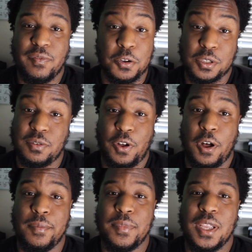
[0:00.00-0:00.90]
First of
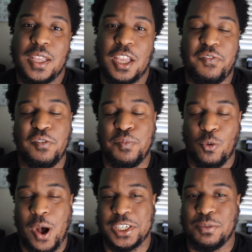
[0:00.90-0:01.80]
all, if you've
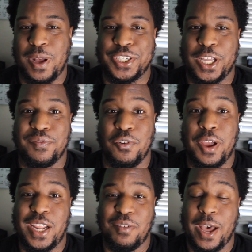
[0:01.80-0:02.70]
been watching my channel for
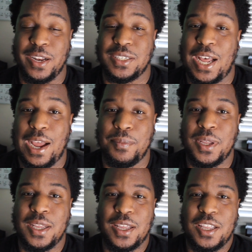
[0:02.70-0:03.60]
any amount of time,
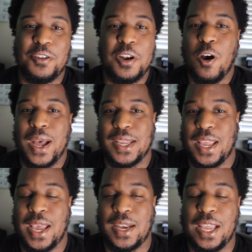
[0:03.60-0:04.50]
you know I
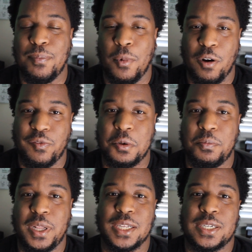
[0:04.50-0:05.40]
can't hate Marvel
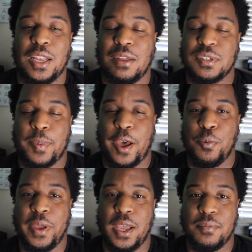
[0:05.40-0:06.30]
because I love
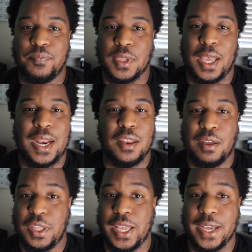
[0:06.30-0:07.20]
Spider-Man and I
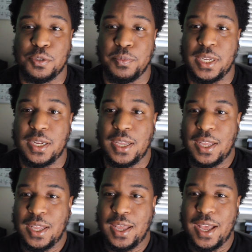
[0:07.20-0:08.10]
love the X-Men,
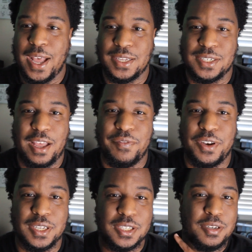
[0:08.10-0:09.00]
as
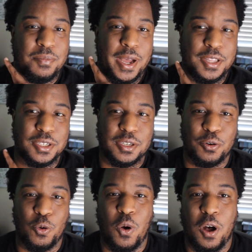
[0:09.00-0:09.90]
evidenced by this
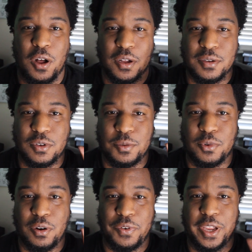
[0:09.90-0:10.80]
little wall
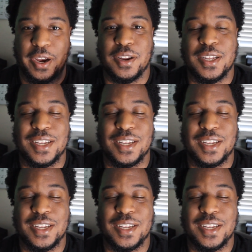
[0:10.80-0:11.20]
over there